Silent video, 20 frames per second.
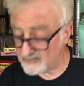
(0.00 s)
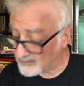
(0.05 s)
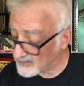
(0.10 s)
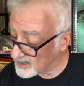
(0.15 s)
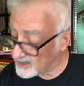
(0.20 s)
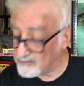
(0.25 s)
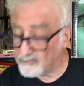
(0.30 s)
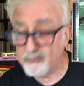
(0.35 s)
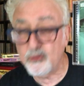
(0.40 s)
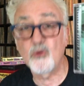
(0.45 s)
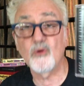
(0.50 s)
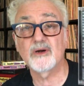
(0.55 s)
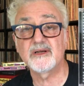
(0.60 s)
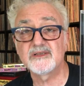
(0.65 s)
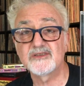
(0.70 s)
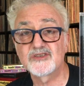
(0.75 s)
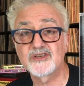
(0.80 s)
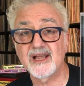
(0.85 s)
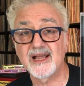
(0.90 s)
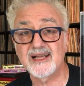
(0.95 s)

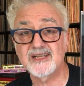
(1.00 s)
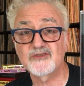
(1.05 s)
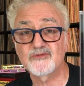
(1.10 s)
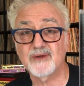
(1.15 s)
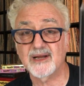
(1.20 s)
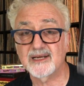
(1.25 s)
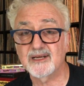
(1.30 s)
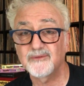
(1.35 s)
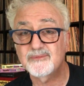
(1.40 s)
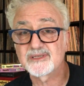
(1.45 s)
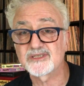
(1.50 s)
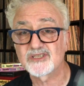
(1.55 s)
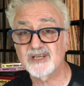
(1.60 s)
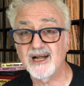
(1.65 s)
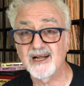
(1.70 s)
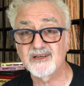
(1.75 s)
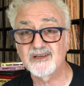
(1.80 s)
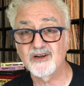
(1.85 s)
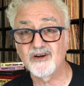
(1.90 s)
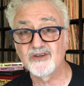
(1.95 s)
important jazz record with
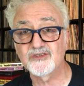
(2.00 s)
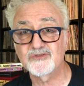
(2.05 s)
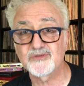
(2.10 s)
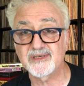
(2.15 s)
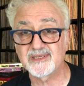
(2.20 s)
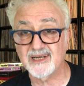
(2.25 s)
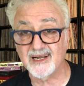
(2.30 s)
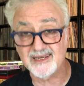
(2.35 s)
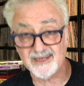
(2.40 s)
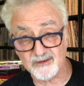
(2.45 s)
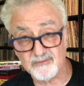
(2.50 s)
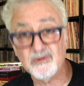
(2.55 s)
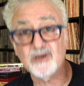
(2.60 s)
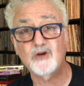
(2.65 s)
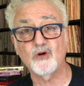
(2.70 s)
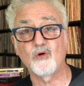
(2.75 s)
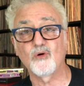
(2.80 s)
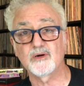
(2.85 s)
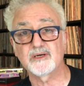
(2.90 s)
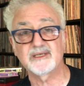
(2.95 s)
John Coltrane on it,
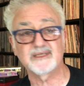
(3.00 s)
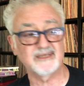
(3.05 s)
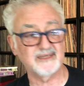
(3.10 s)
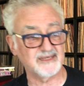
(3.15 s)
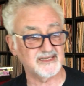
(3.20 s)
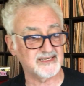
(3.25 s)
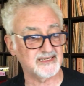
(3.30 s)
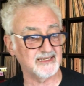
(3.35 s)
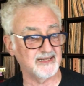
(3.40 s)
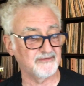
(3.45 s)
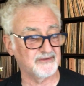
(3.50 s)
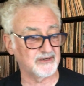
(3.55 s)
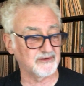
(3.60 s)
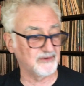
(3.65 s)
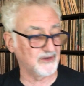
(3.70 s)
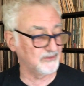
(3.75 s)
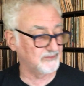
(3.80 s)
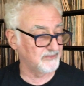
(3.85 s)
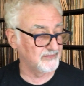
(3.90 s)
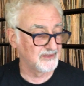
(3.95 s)
recorded in his living
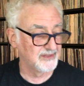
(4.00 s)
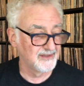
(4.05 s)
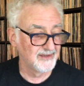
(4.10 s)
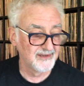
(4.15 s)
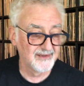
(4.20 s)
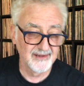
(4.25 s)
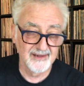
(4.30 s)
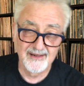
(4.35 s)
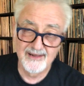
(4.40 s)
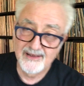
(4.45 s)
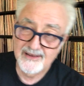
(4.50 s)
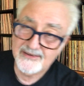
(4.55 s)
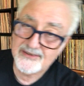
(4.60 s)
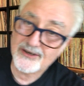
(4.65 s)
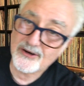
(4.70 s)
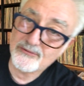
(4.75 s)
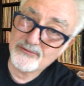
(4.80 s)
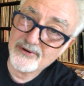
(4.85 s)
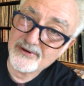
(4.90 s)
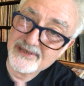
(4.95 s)
room.
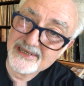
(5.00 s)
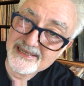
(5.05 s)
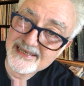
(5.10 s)
So Rudy